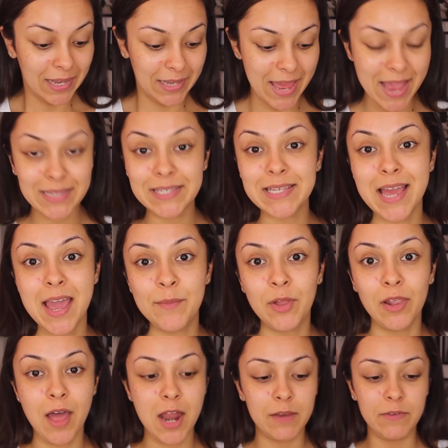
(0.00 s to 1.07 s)
last time,
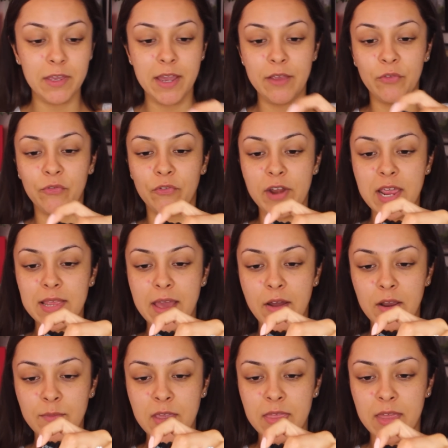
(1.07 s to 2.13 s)
a lot of you guys freaked
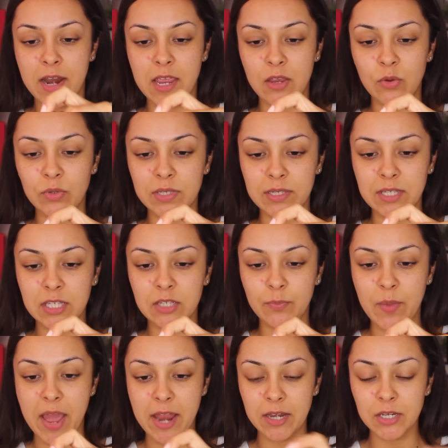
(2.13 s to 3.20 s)
out at me that I used a
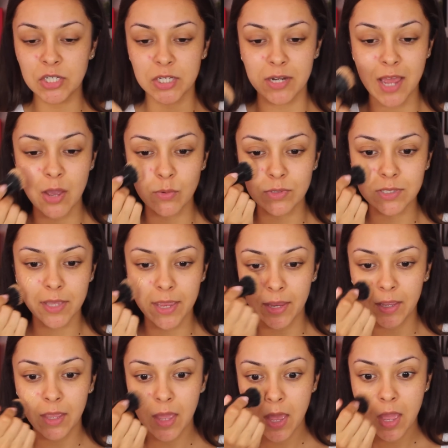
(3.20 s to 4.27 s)
sponge, and I was
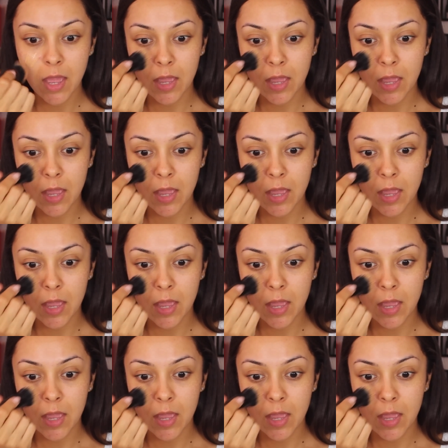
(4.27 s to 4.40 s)
like,